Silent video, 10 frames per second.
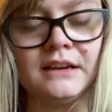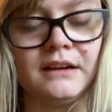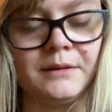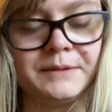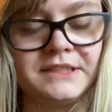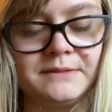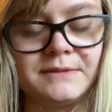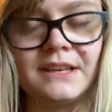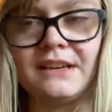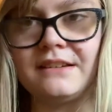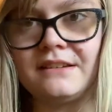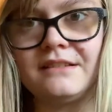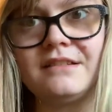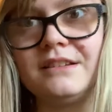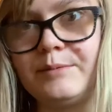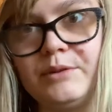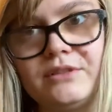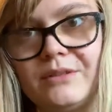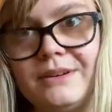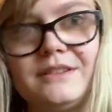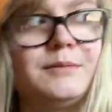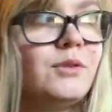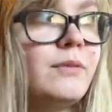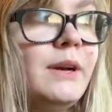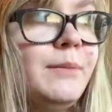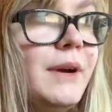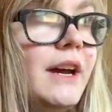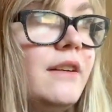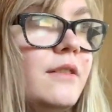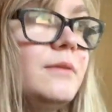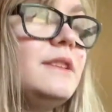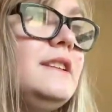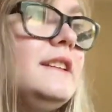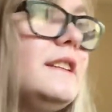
Um, it seems like his boots always seem to rip. I don't know what the deal